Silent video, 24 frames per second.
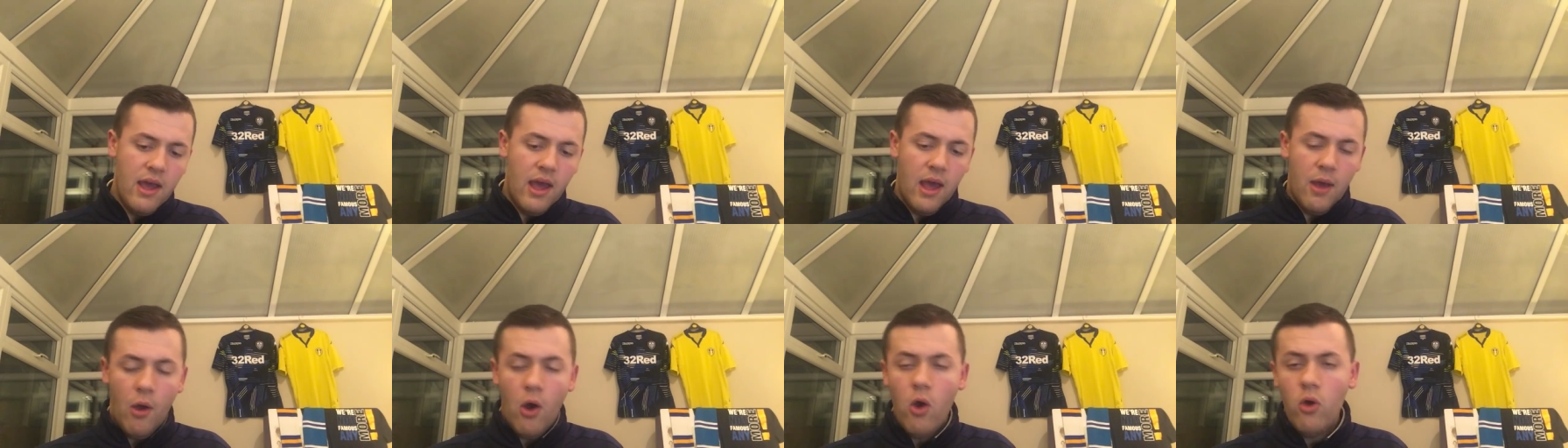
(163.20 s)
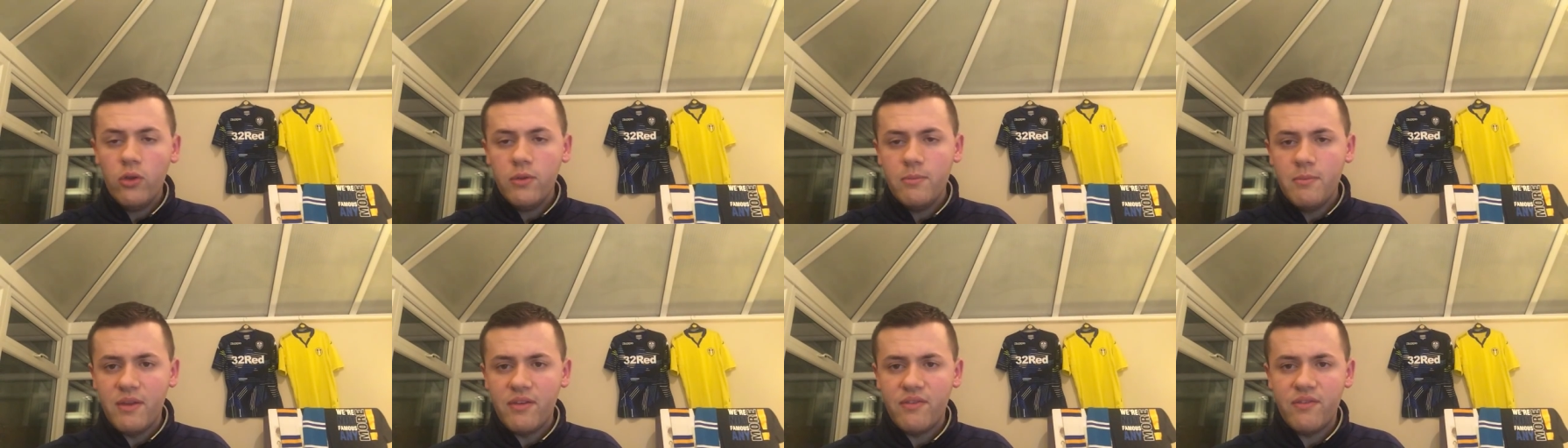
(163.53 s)

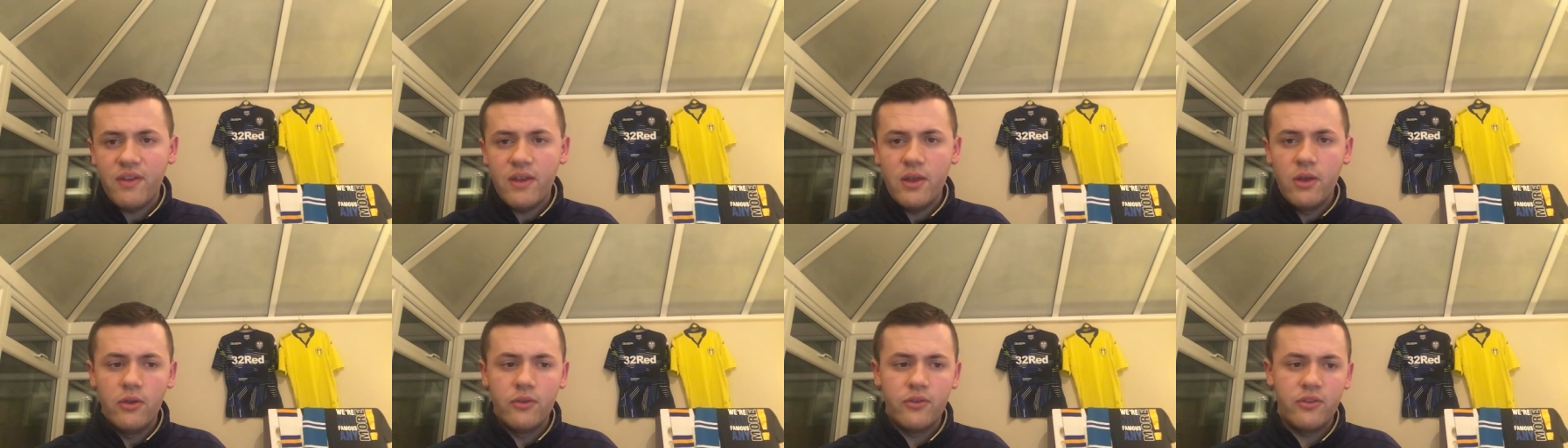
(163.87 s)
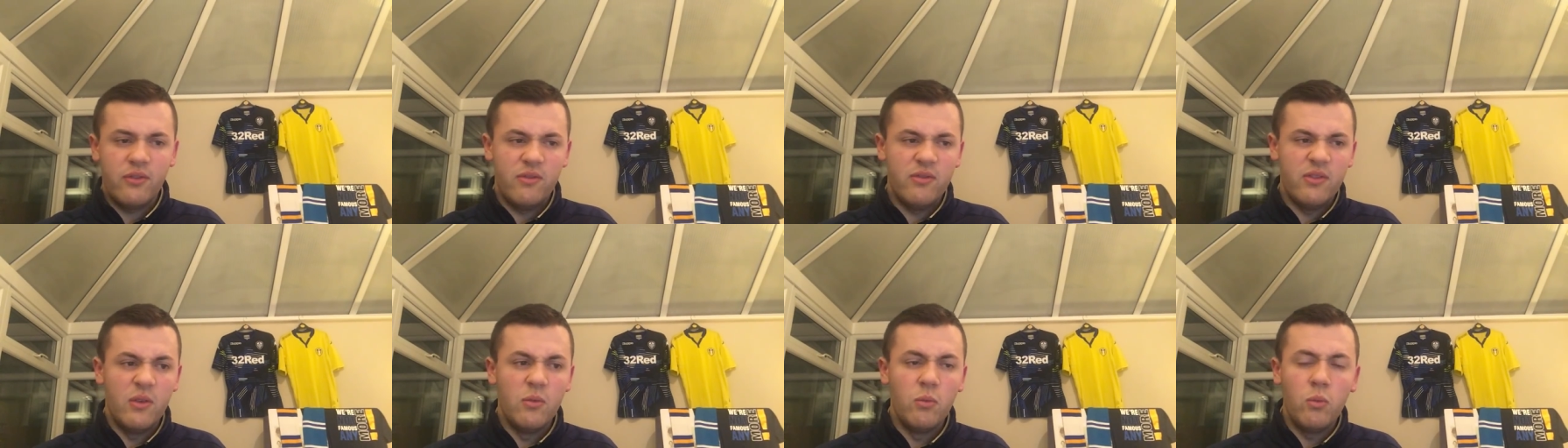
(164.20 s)
Holding
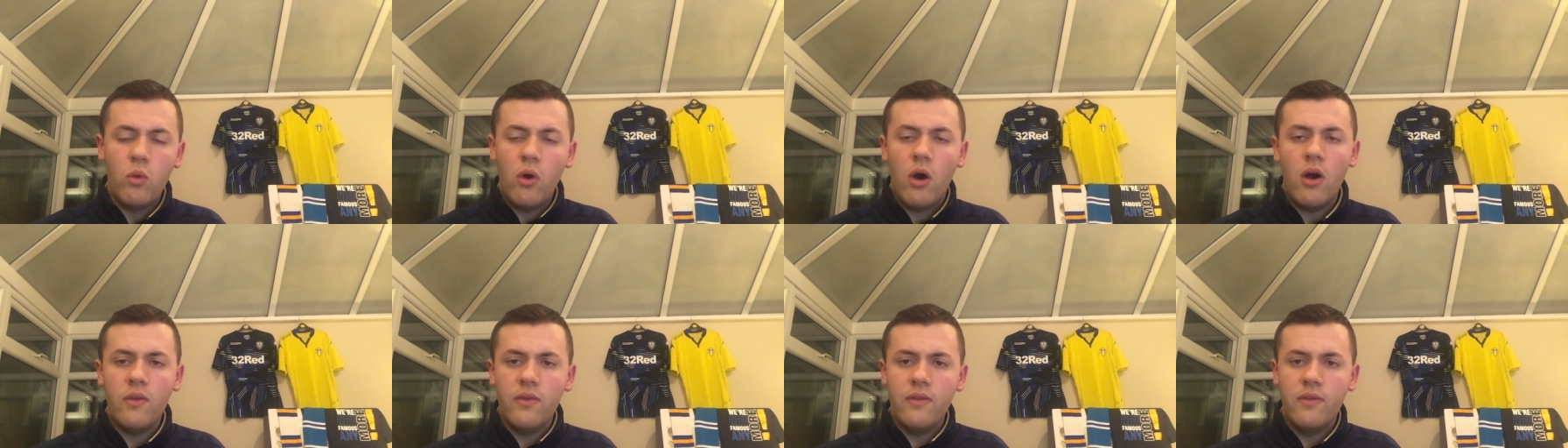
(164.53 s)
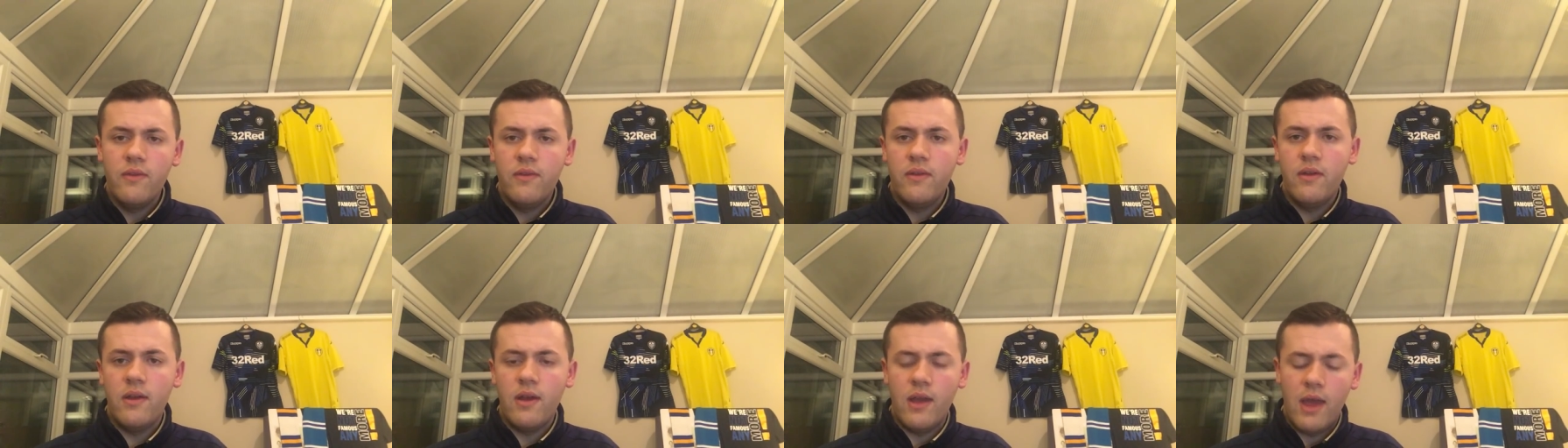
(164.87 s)
midfield, the
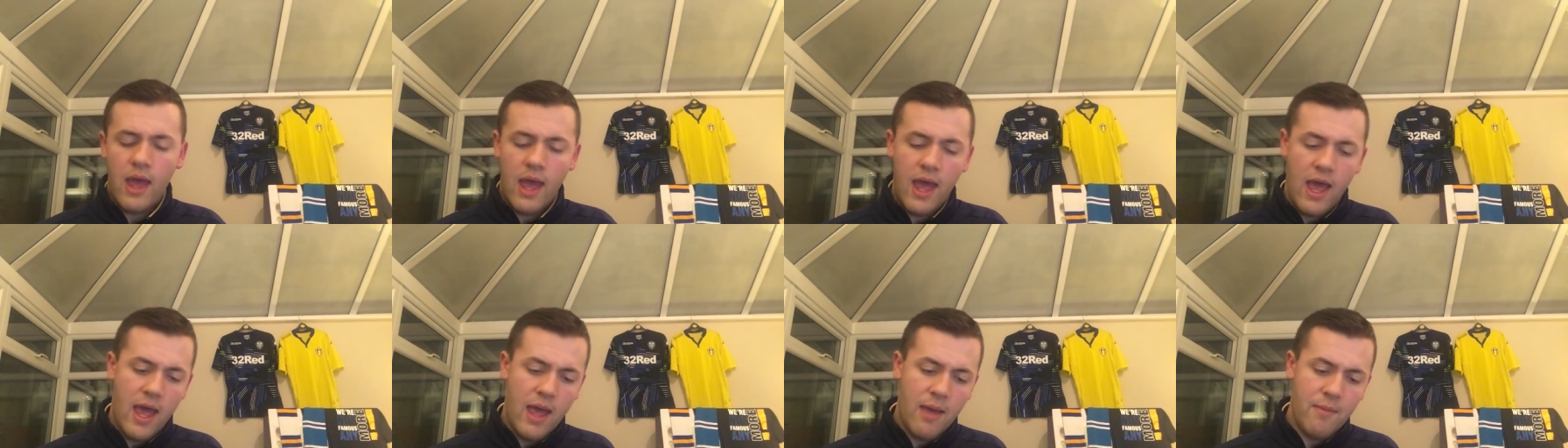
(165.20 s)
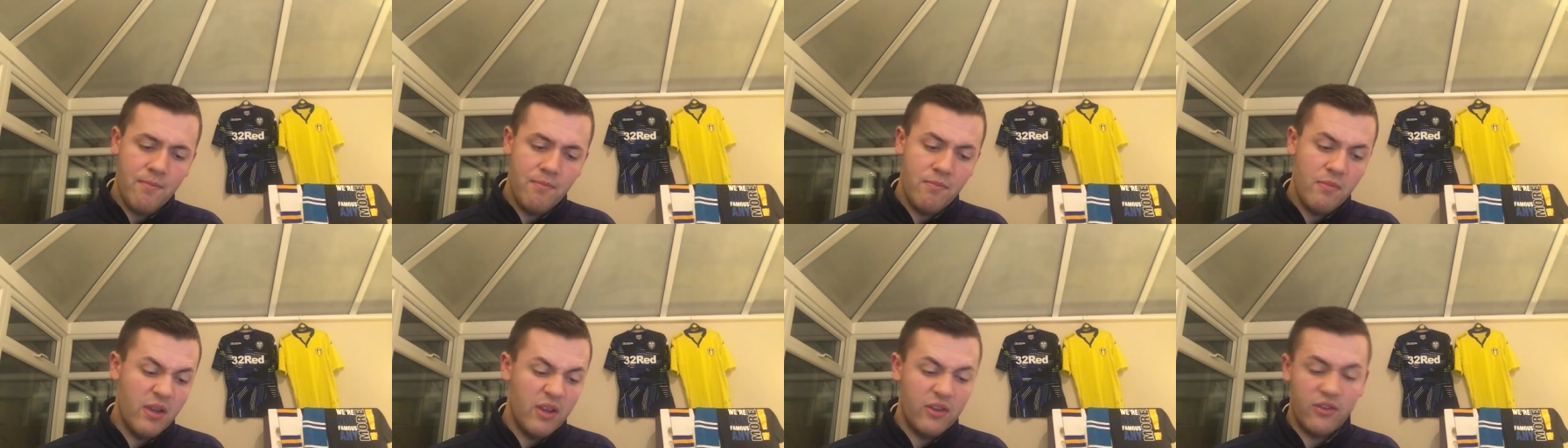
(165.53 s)
one has
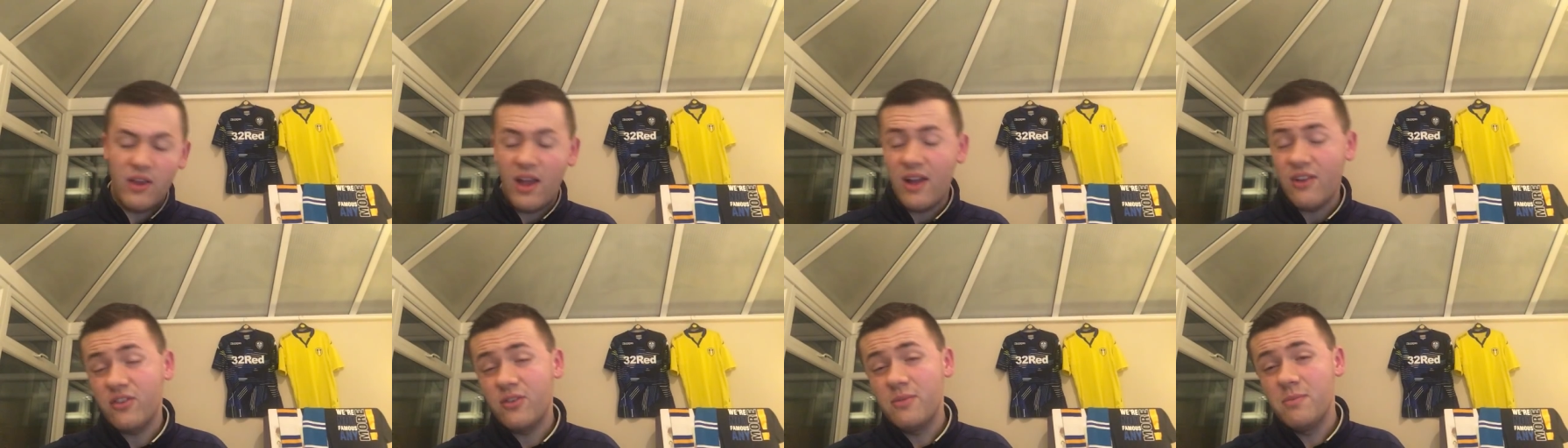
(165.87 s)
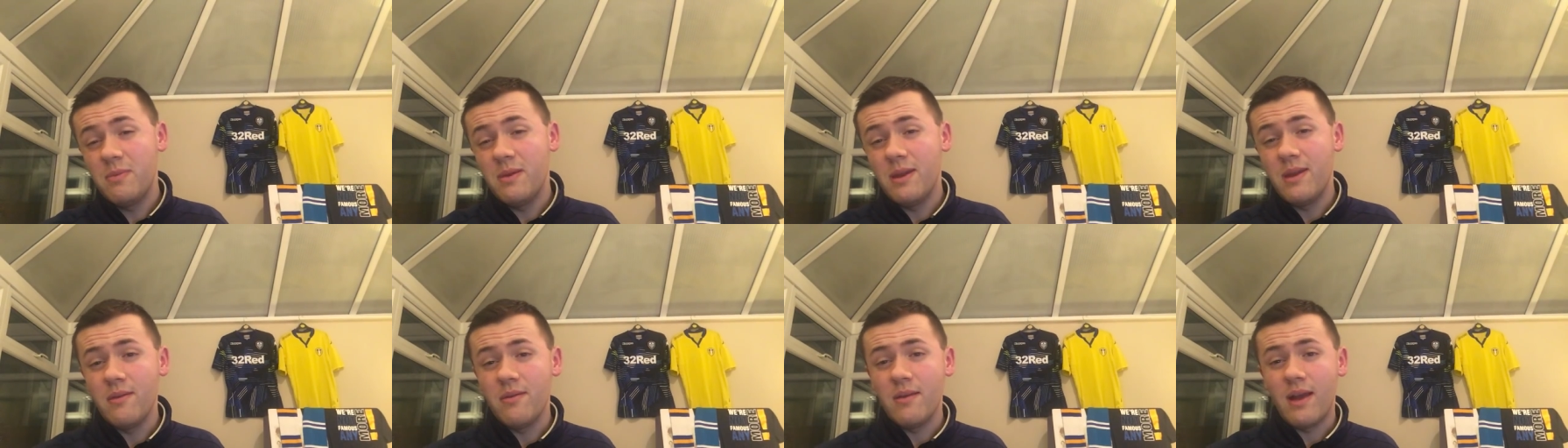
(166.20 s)
to
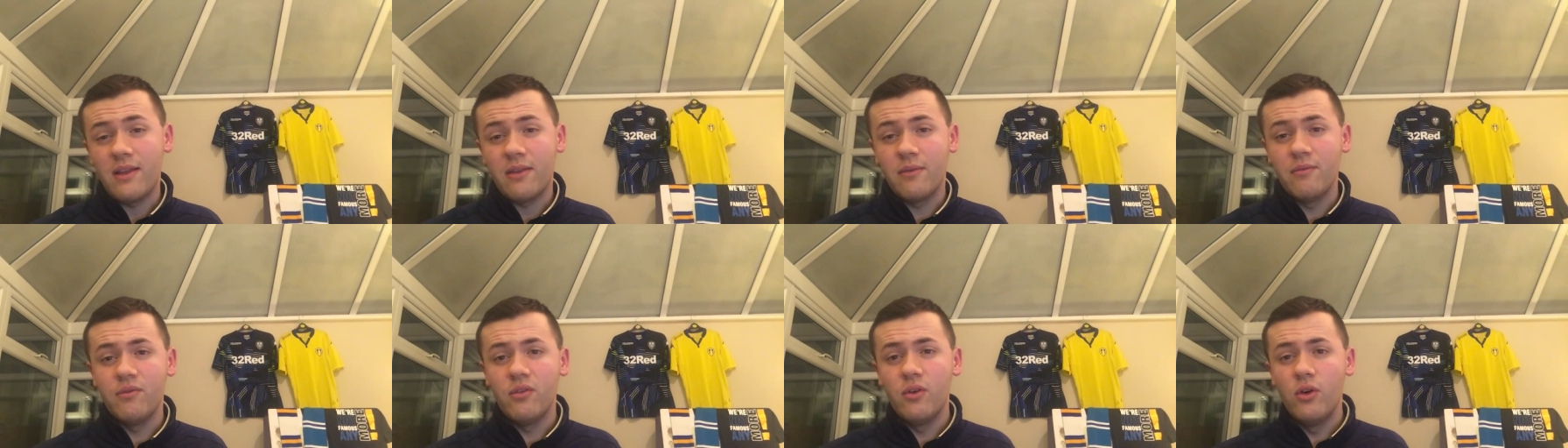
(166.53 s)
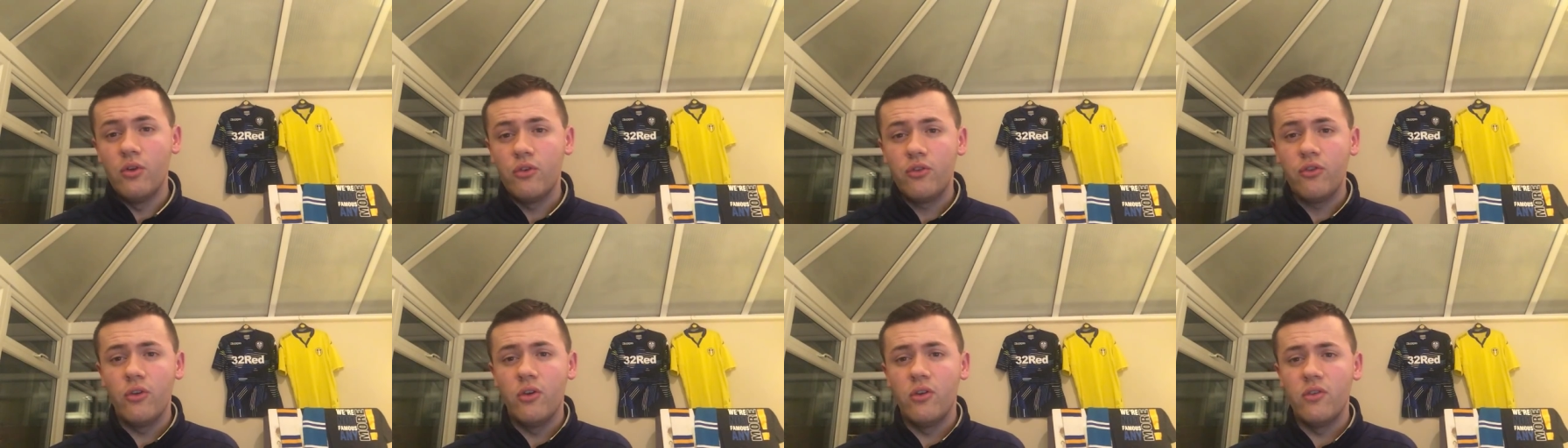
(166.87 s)
be Adam
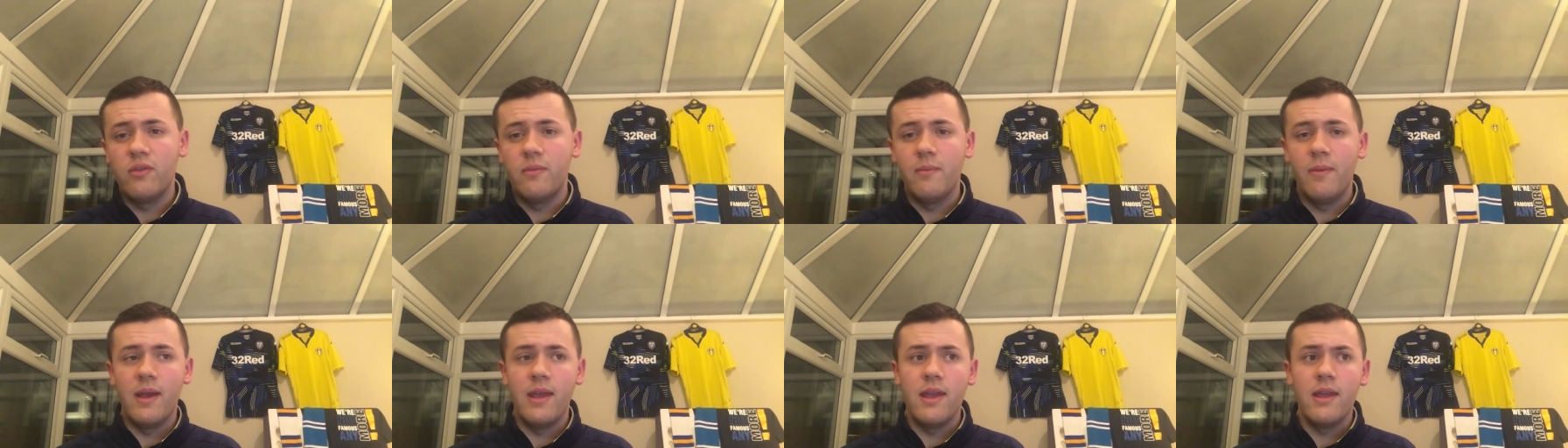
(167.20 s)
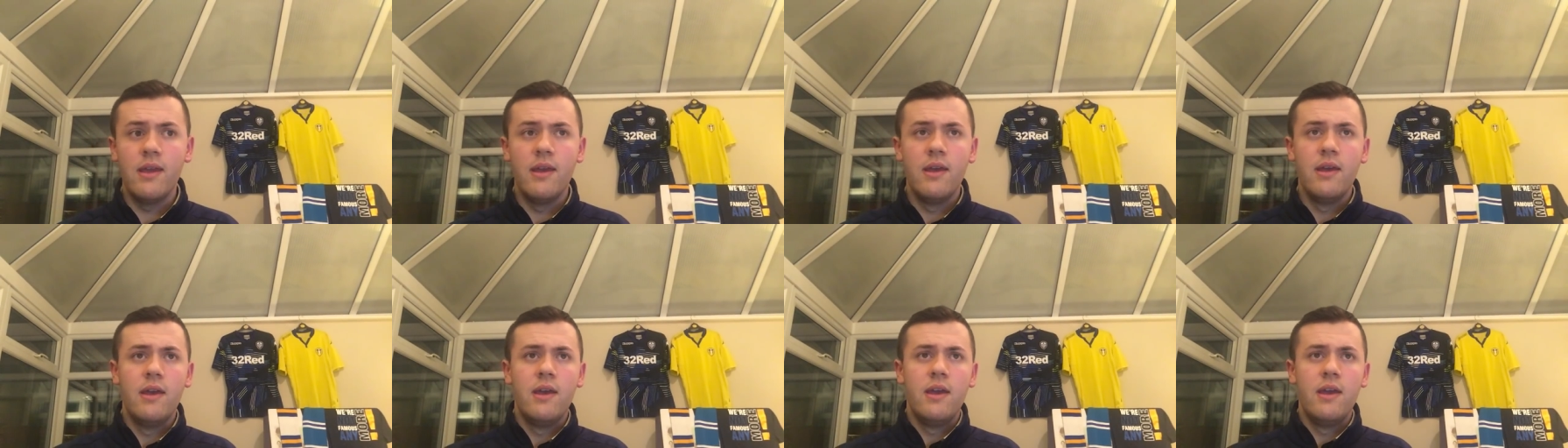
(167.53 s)
Forshaw for me.